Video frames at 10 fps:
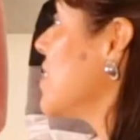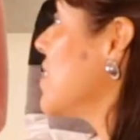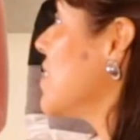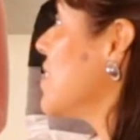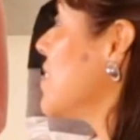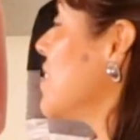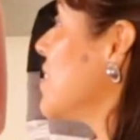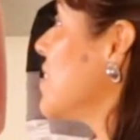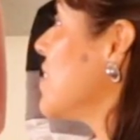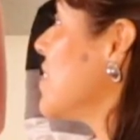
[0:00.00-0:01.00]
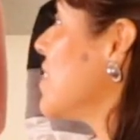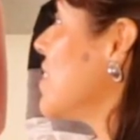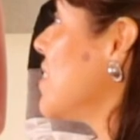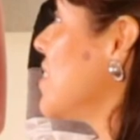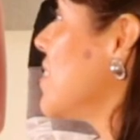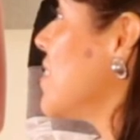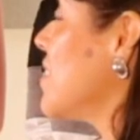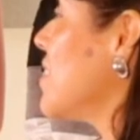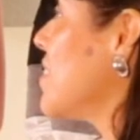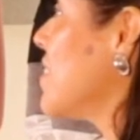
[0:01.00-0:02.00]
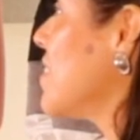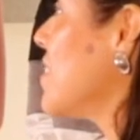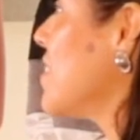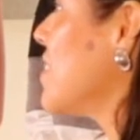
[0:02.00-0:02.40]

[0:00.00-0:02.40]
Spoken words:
(silent)